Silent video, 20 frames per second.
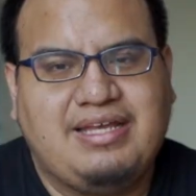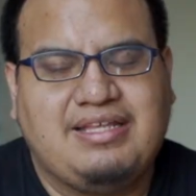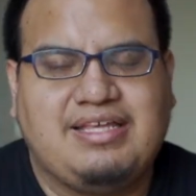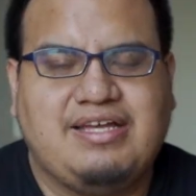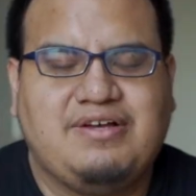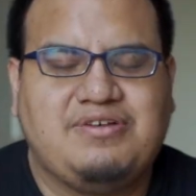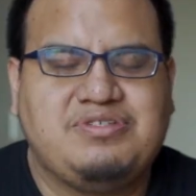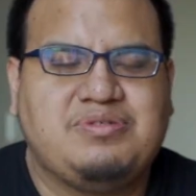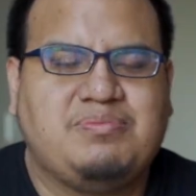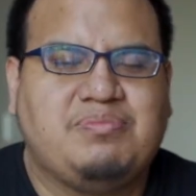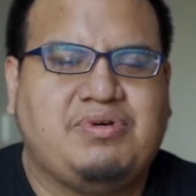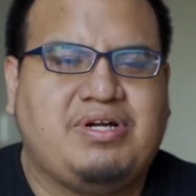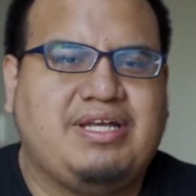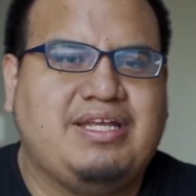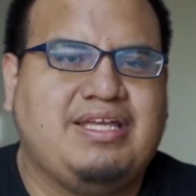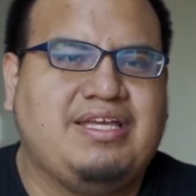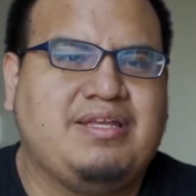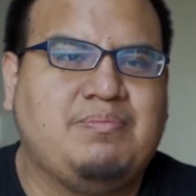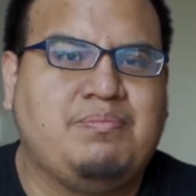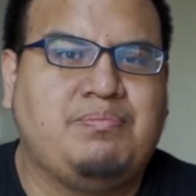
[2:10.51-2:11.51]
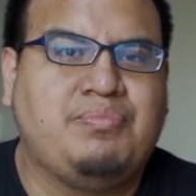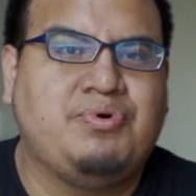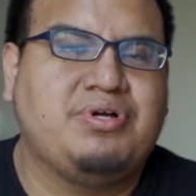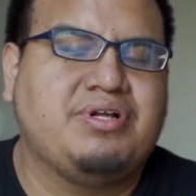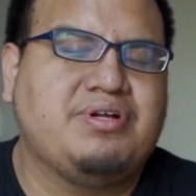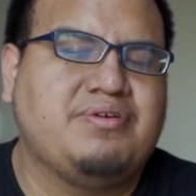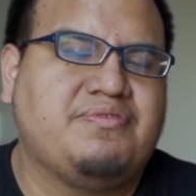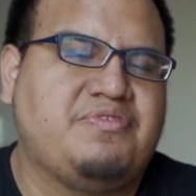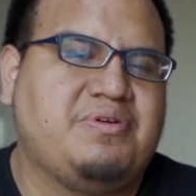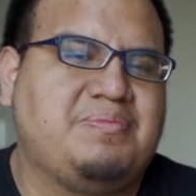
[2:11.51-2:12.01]
and they also brought in
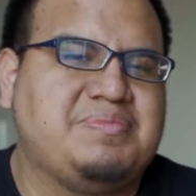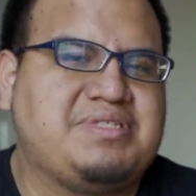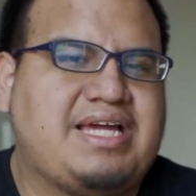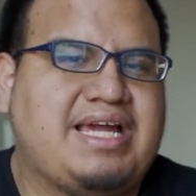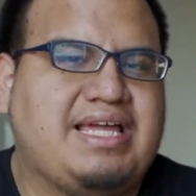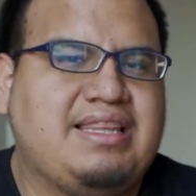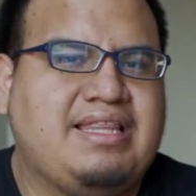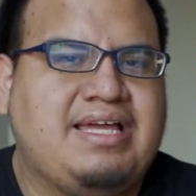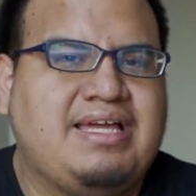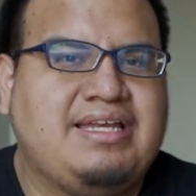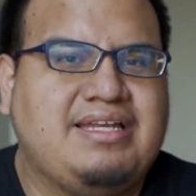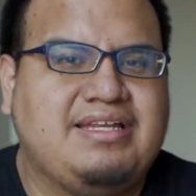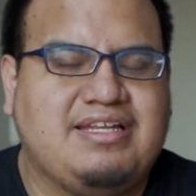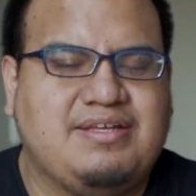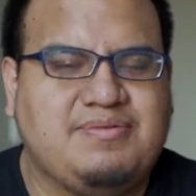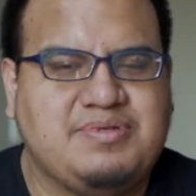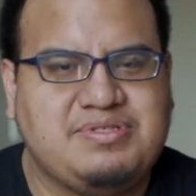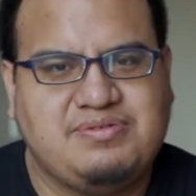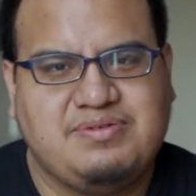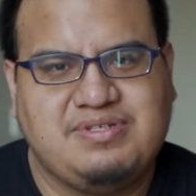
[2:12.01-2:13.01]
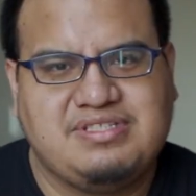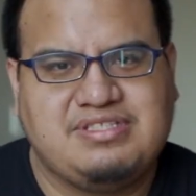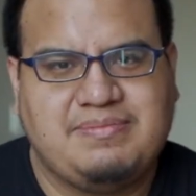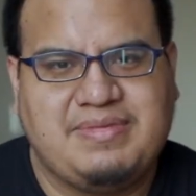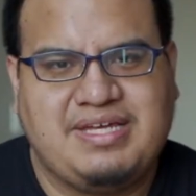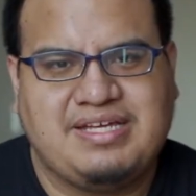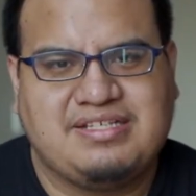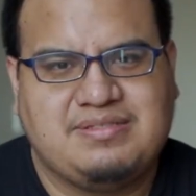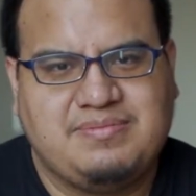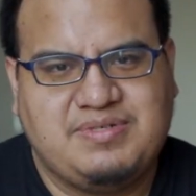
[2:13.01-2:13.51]
Book from Thailand, and he was doing
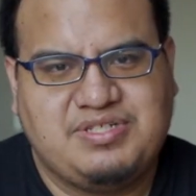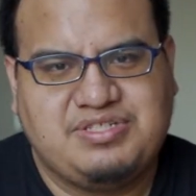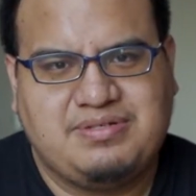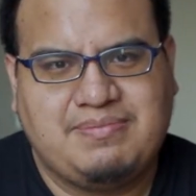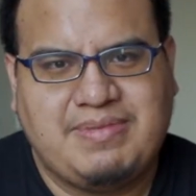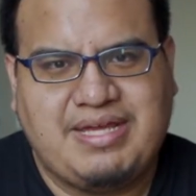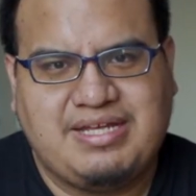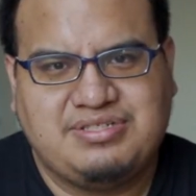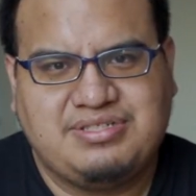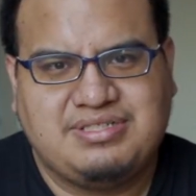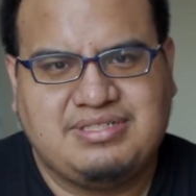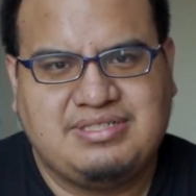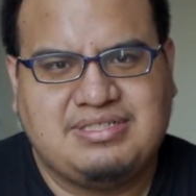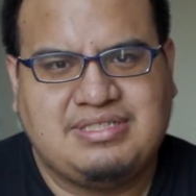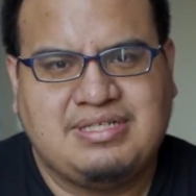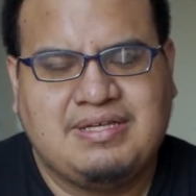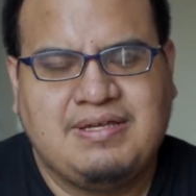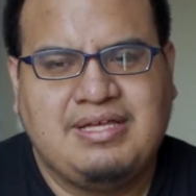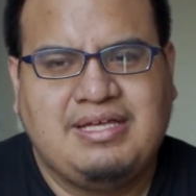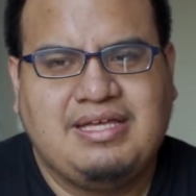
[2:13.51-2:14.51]
some exhibition matches